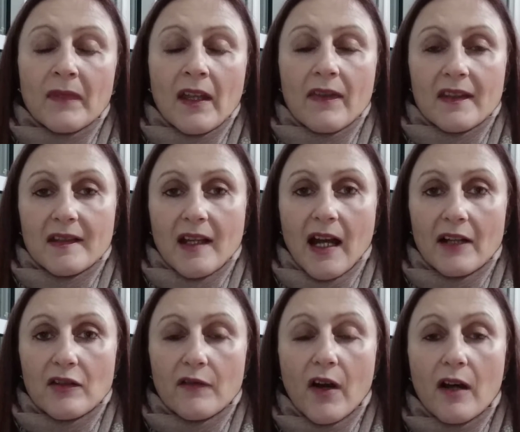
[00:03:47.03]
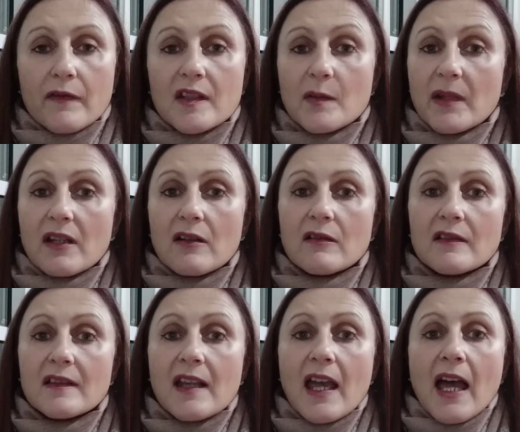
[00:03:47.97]
this kind of office
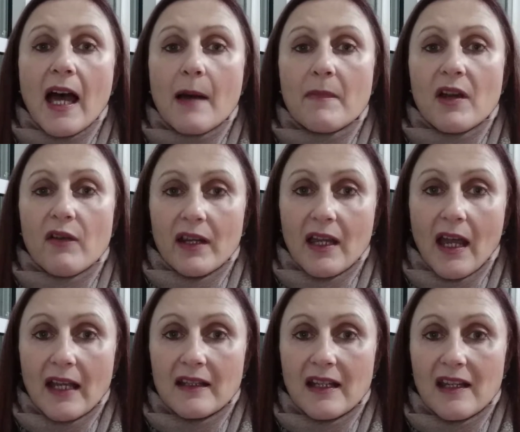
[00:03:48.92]
because America and